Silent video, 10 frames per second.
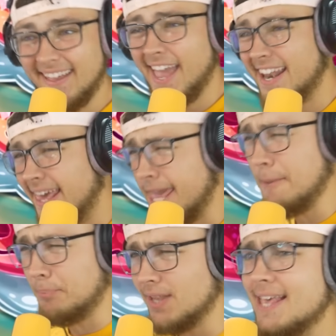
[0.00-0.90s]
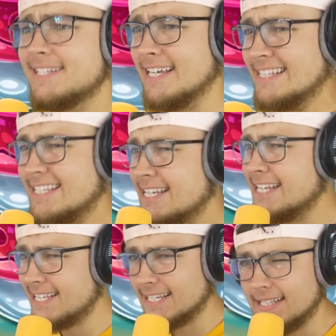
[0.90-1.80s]
And he plays
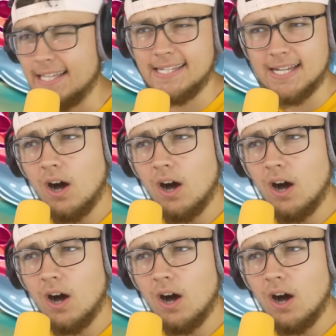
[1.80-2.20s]
consistently,